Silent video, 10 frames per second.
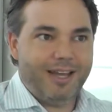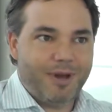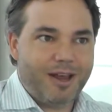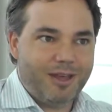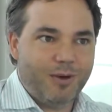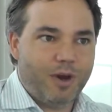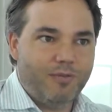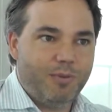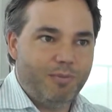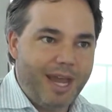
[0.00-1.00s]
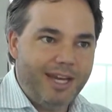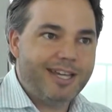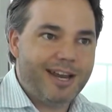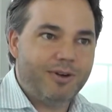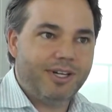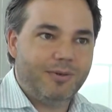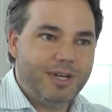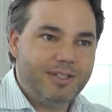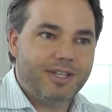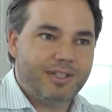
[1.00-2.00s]
But I think one of the main
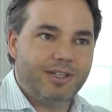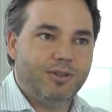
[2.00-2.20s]
characteristics that